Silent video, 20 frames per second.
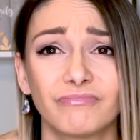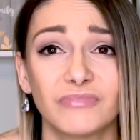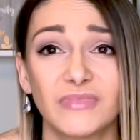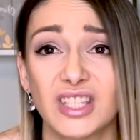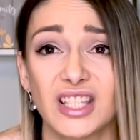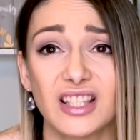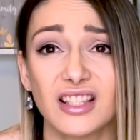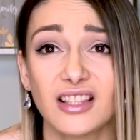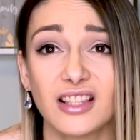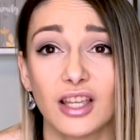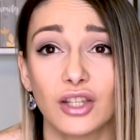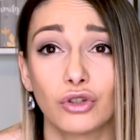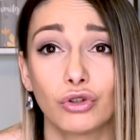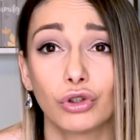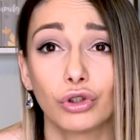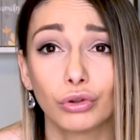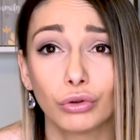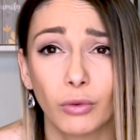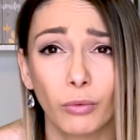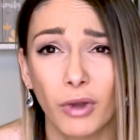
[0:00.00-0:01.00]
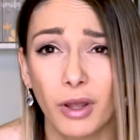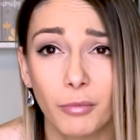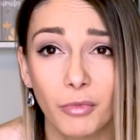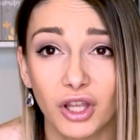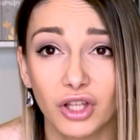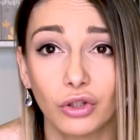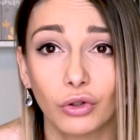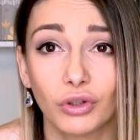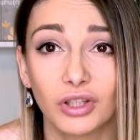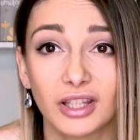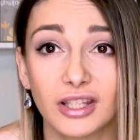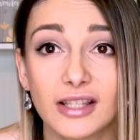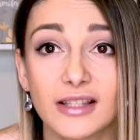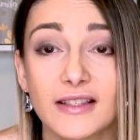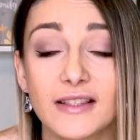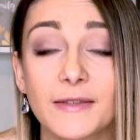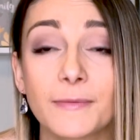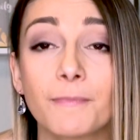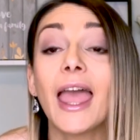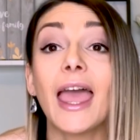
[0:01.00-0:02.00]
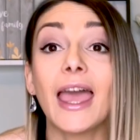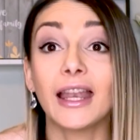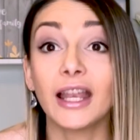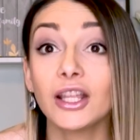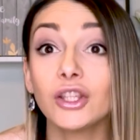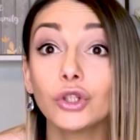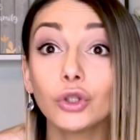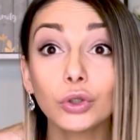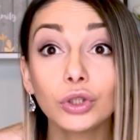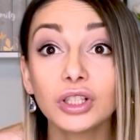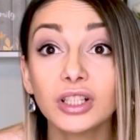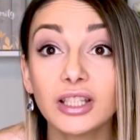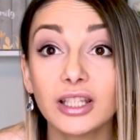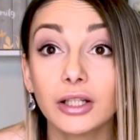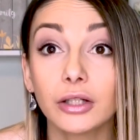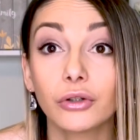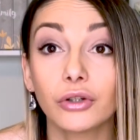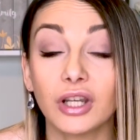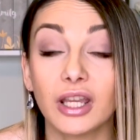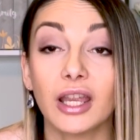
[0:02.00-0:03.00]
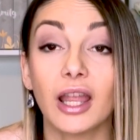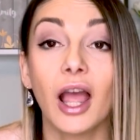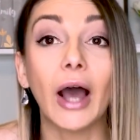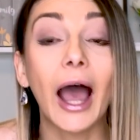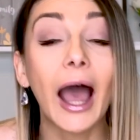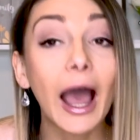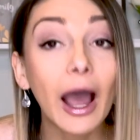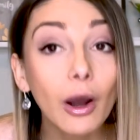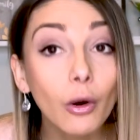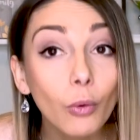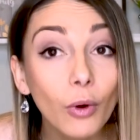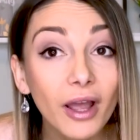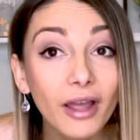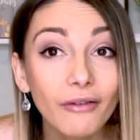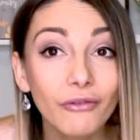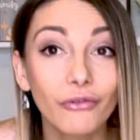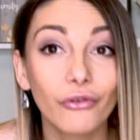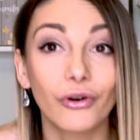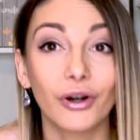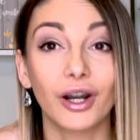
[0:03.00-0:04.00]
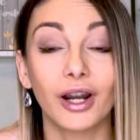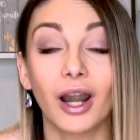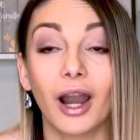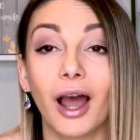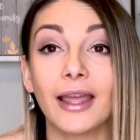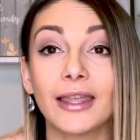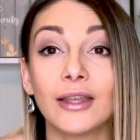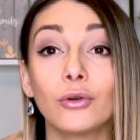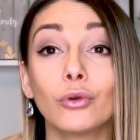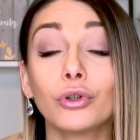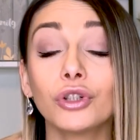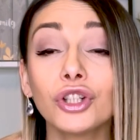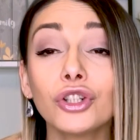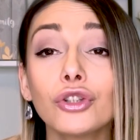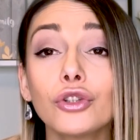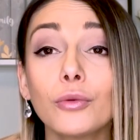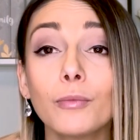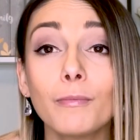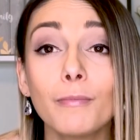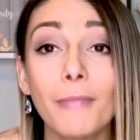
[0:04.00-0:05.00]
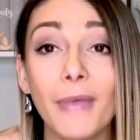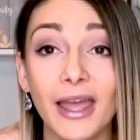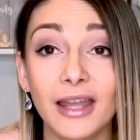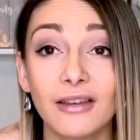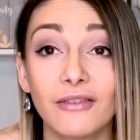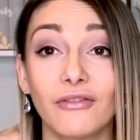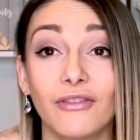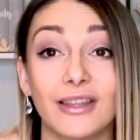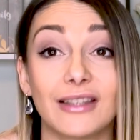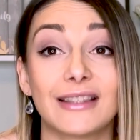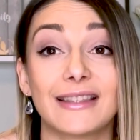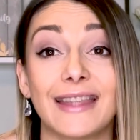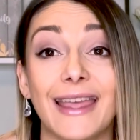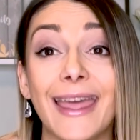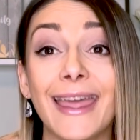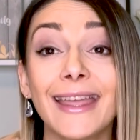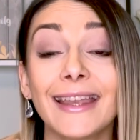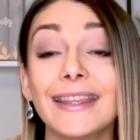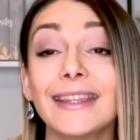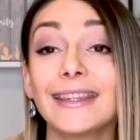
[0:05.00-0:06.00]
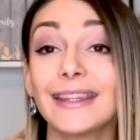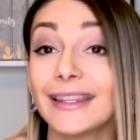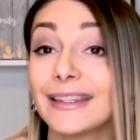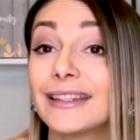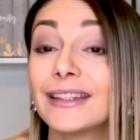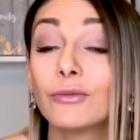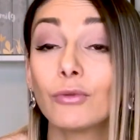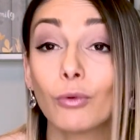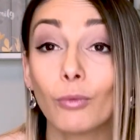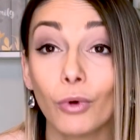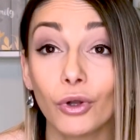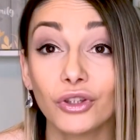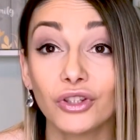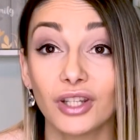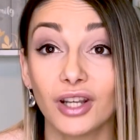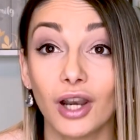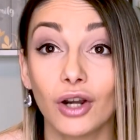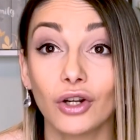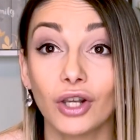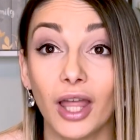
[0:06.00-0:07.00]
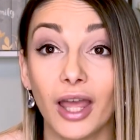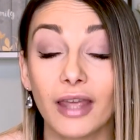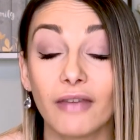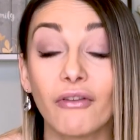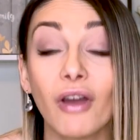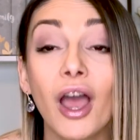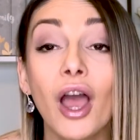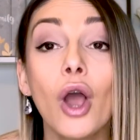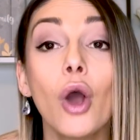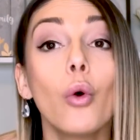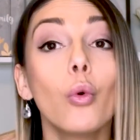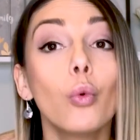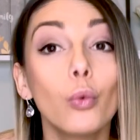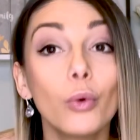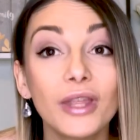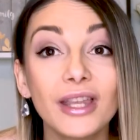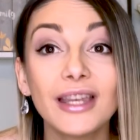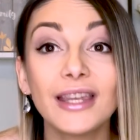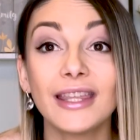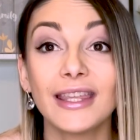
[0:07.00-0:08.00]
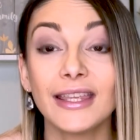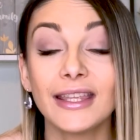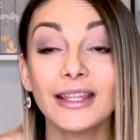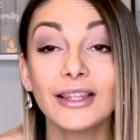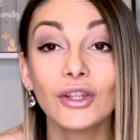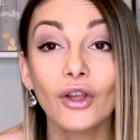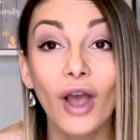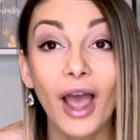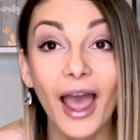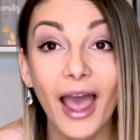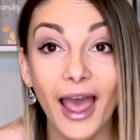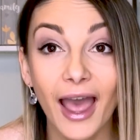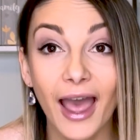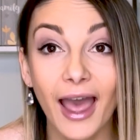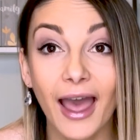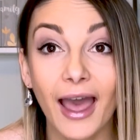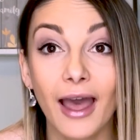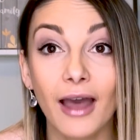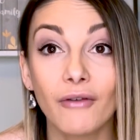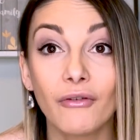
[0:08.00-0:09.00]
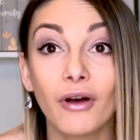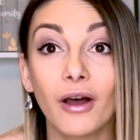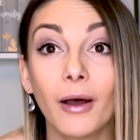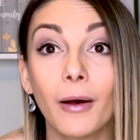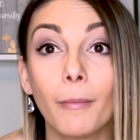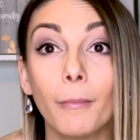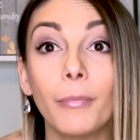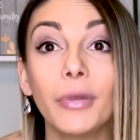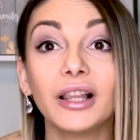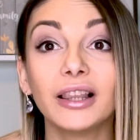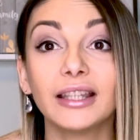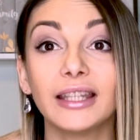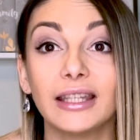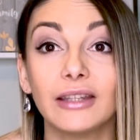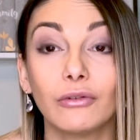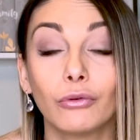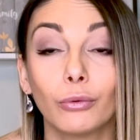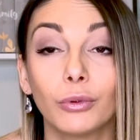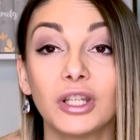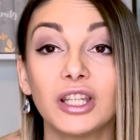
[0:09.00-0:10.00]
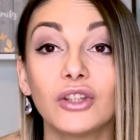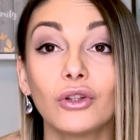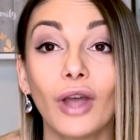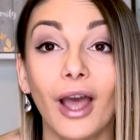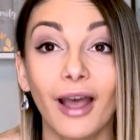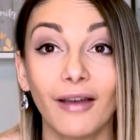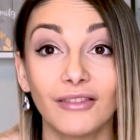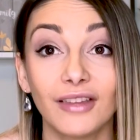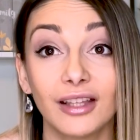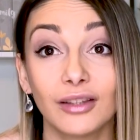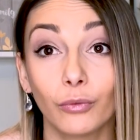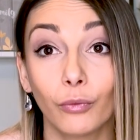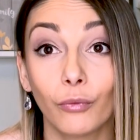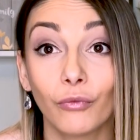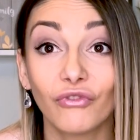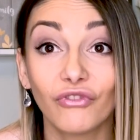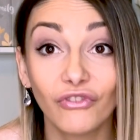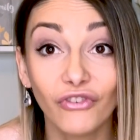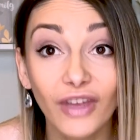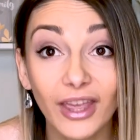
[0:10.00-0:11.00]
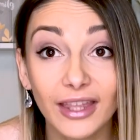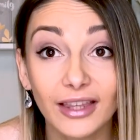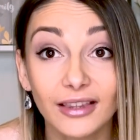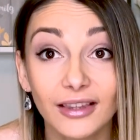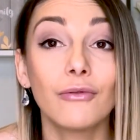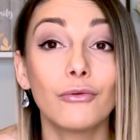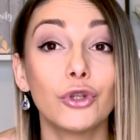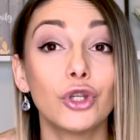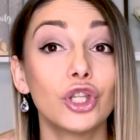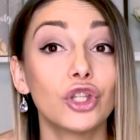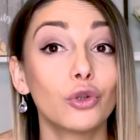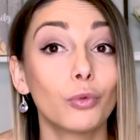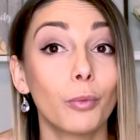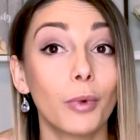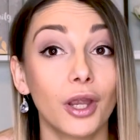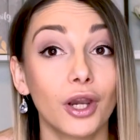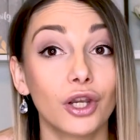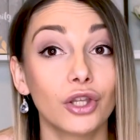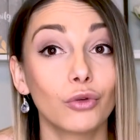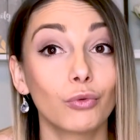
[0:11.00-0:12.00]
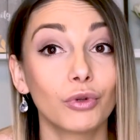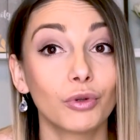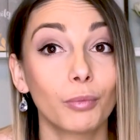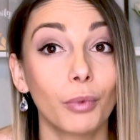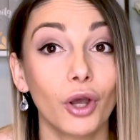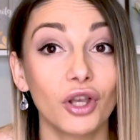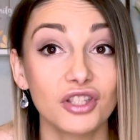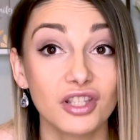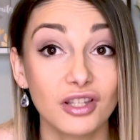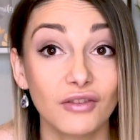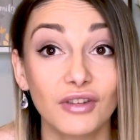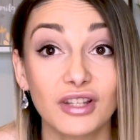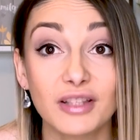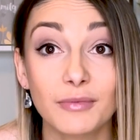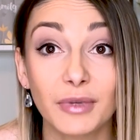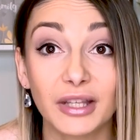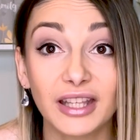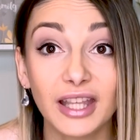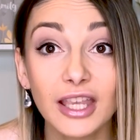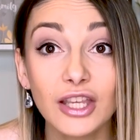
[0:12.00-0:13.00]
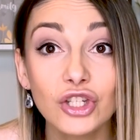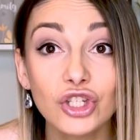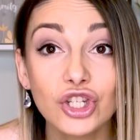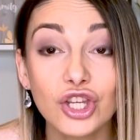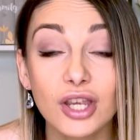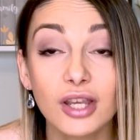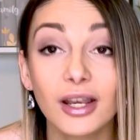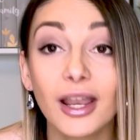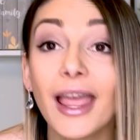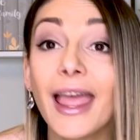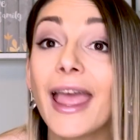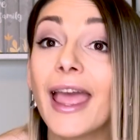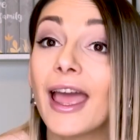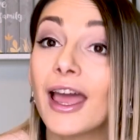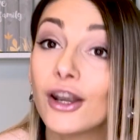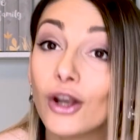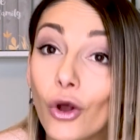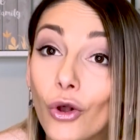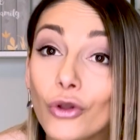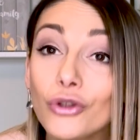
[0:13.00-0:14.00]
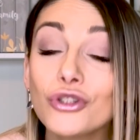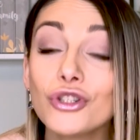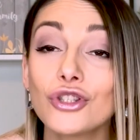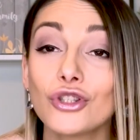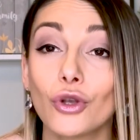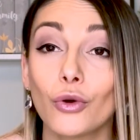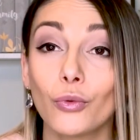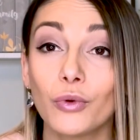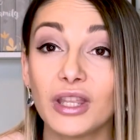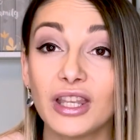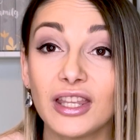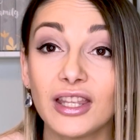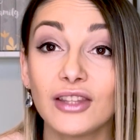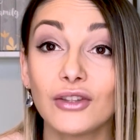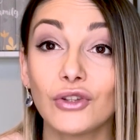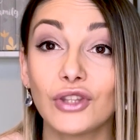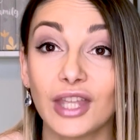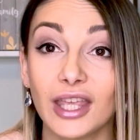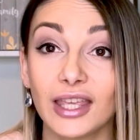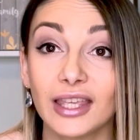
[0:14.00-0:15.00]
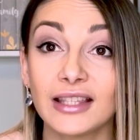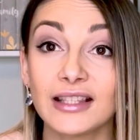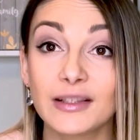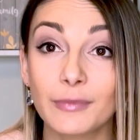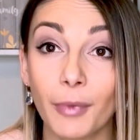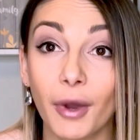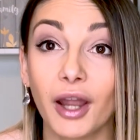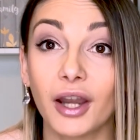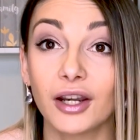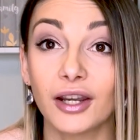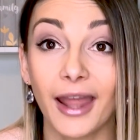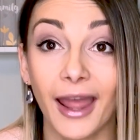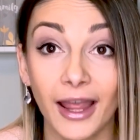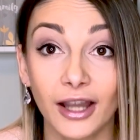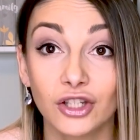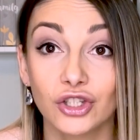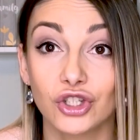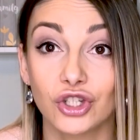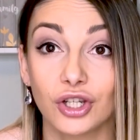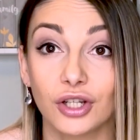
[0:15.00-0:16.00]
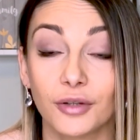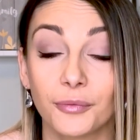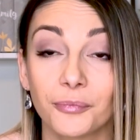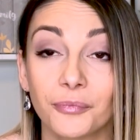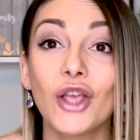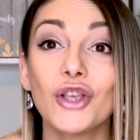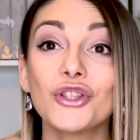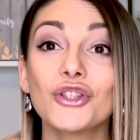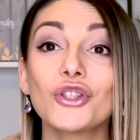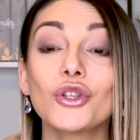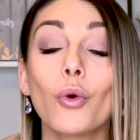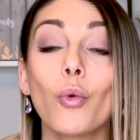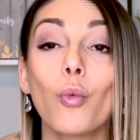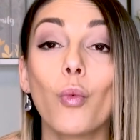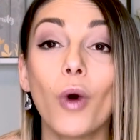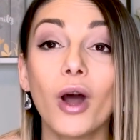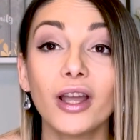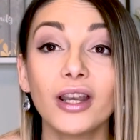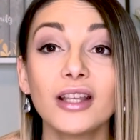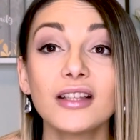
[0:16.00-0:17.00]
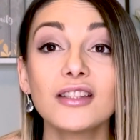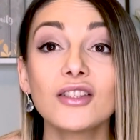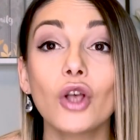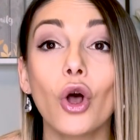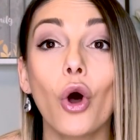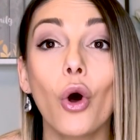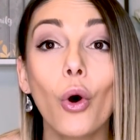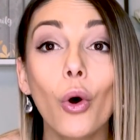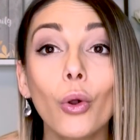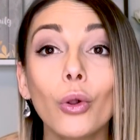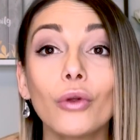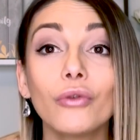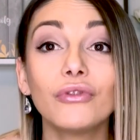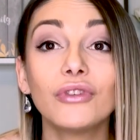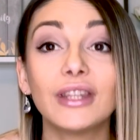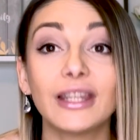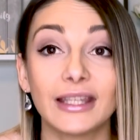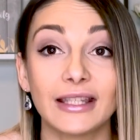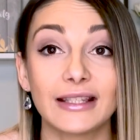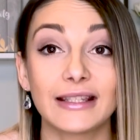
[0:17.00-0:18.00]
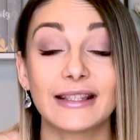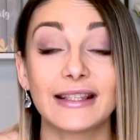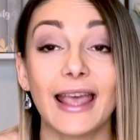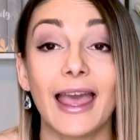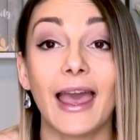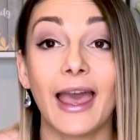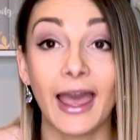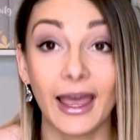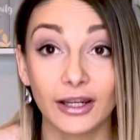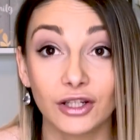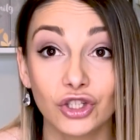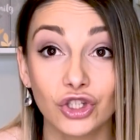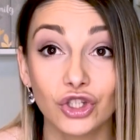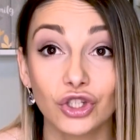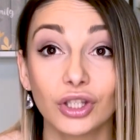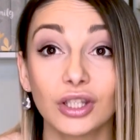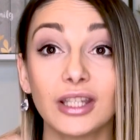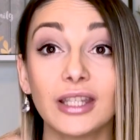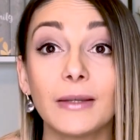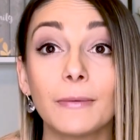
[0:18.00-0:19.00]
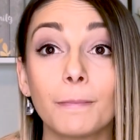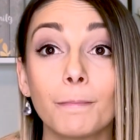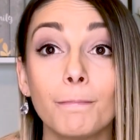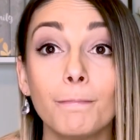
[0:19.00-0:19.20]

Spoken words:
this is not true, why am I doing this? And I totally agree. However, in order to manifest anything that we want in our life, we need to have belief, we need to have that faith, we need to pair it with positive expectation, and also we need to take inspired action. So what does all of this actually